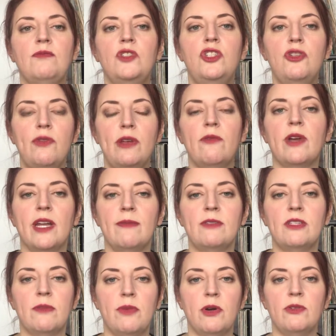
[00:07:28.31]
doing what I'm
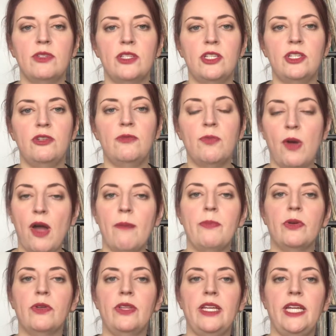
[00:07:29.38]
supposed to do
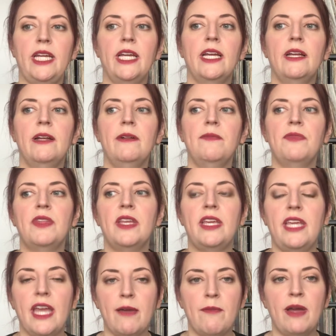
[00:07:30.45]
properly,
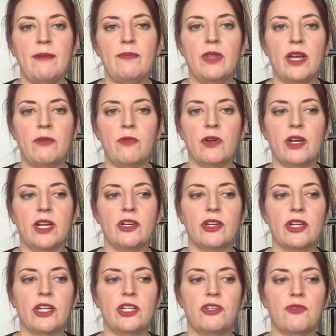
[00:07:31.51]
get my blood work under
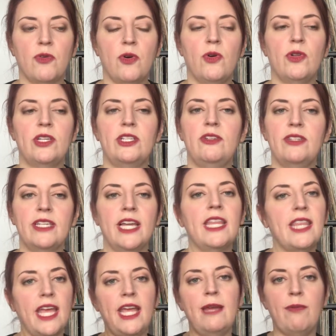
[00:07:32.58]
control. As soon as I
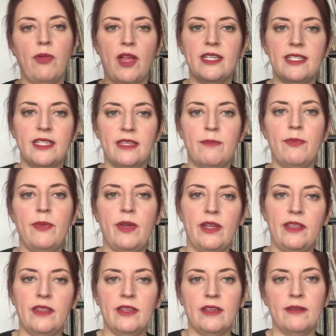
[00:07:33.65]
get the A+
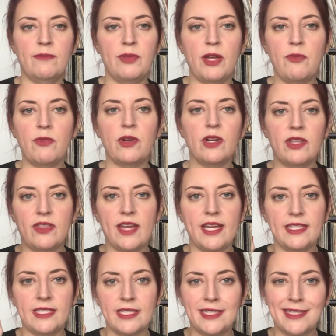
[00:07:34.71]
in the blood work,
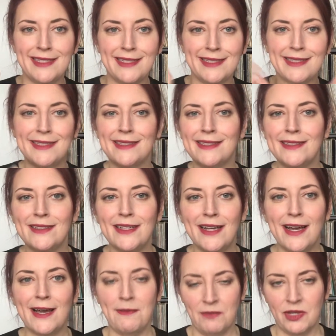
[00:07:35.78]
then
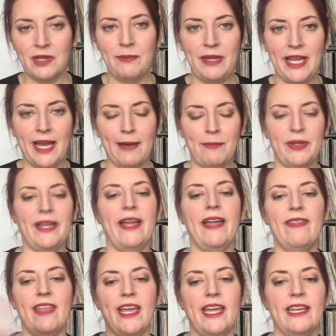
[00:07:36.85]
I'm going to be happy.
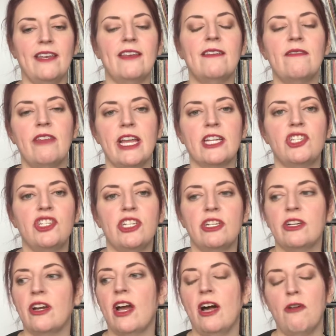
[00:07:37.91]
And then next
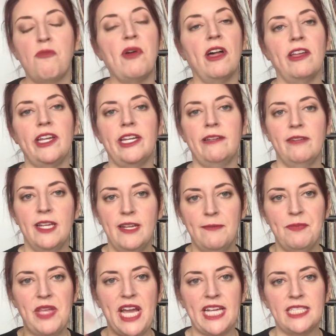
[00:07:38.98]
year I'll probably
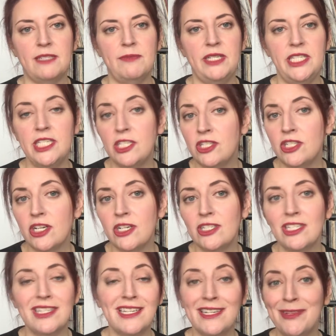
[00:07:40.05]
ask to be discharged,
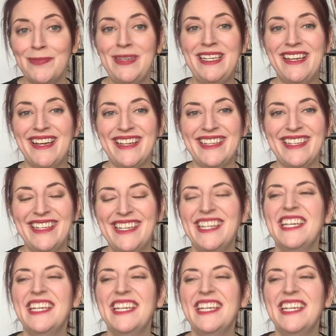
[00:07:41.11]
and then I'll be done.